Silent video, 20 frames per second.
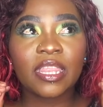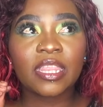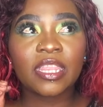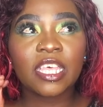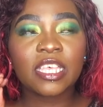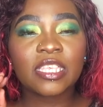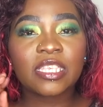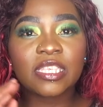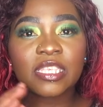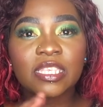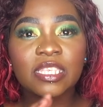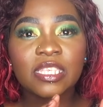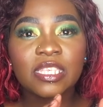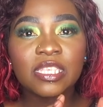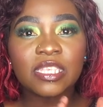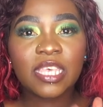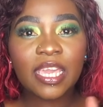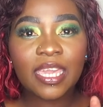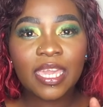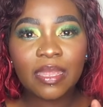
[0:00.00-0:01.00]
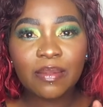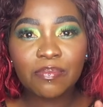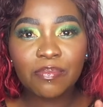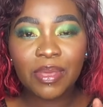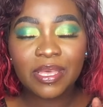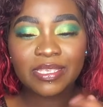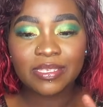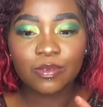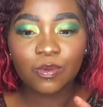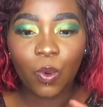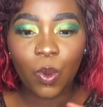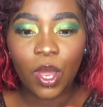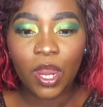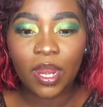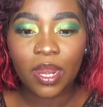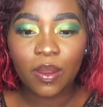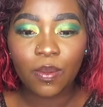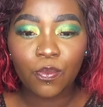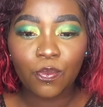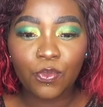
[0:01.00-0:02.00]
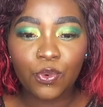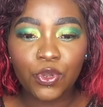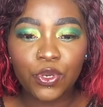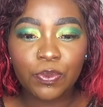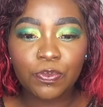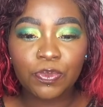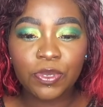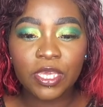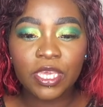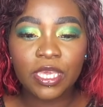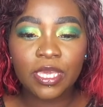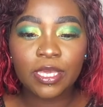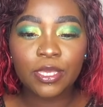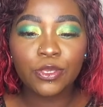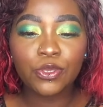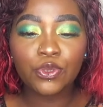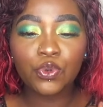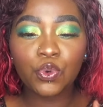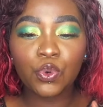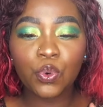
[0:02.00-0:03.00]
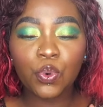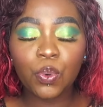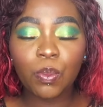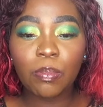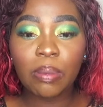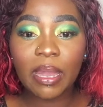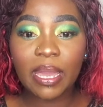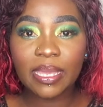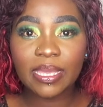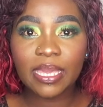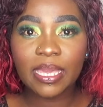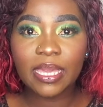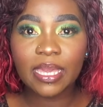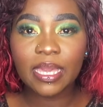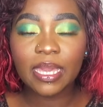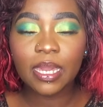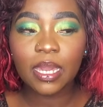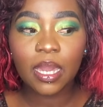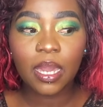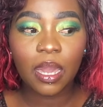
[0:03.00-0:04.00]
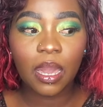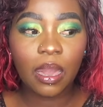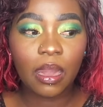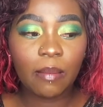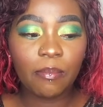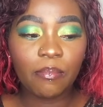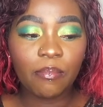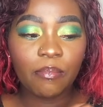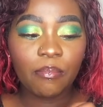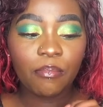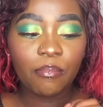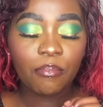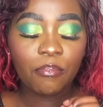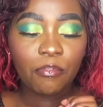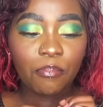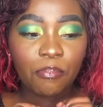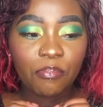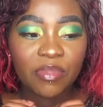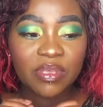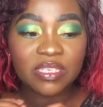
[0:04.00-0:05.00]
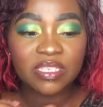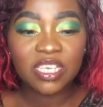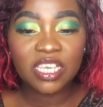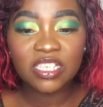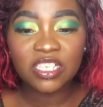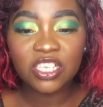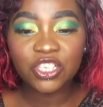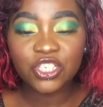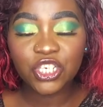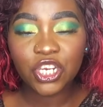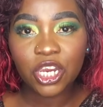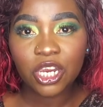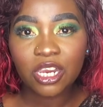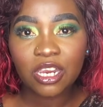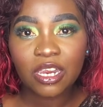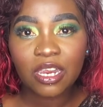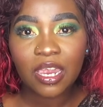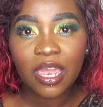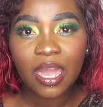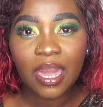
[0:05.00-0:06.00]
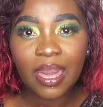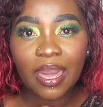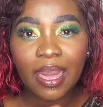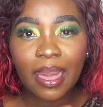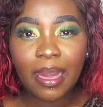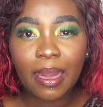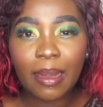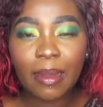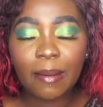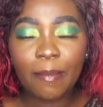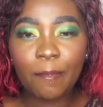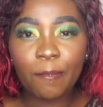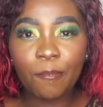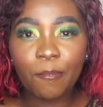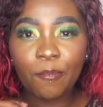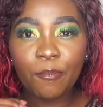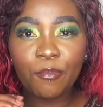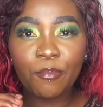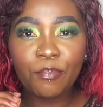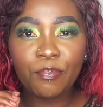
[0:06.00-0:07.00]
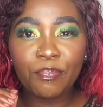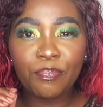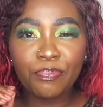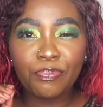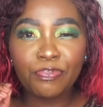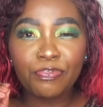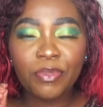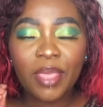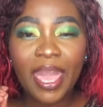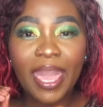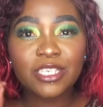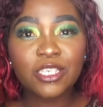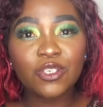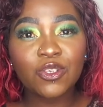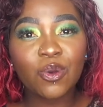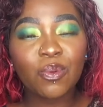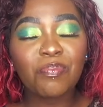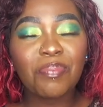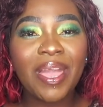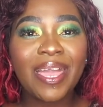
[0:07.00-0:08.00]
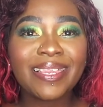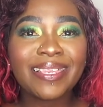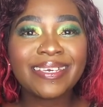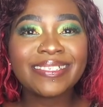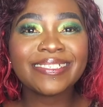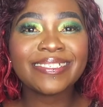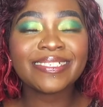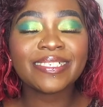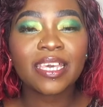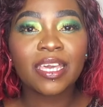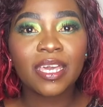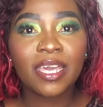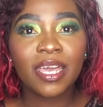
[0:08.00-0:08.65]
the second best one would be you buying signature eyeshadow palettes.